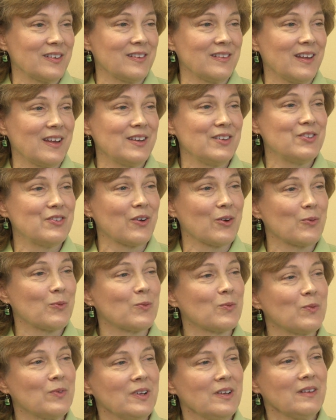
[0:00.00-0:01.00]
And they
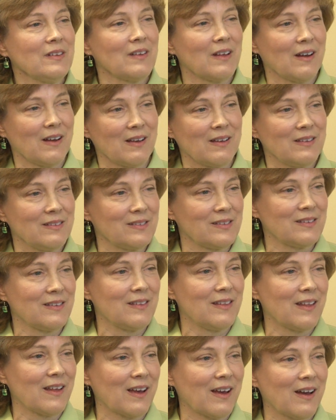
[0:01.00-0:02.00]
don't realize
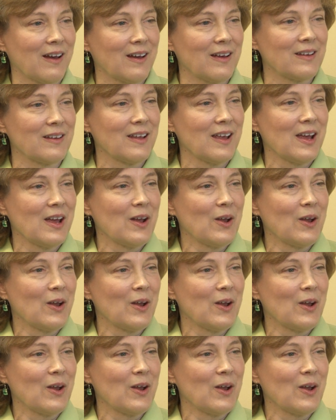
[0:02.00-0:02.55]
that